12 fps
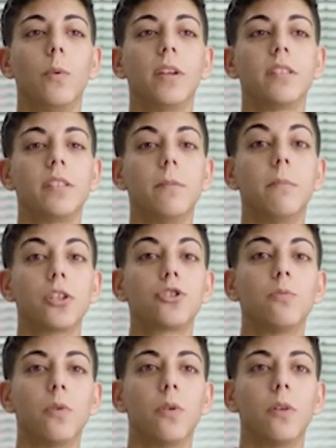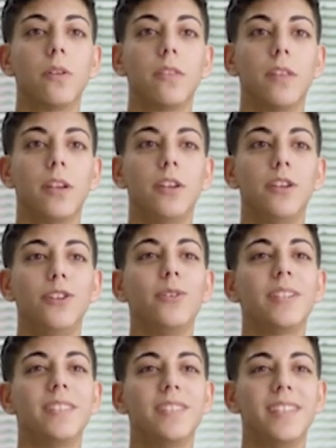we can see much more than you
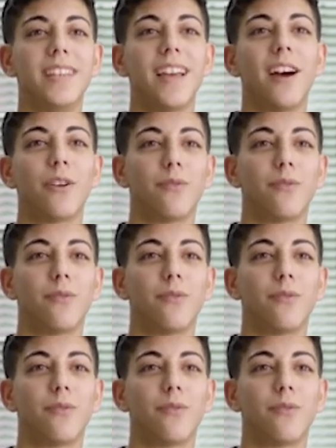can see out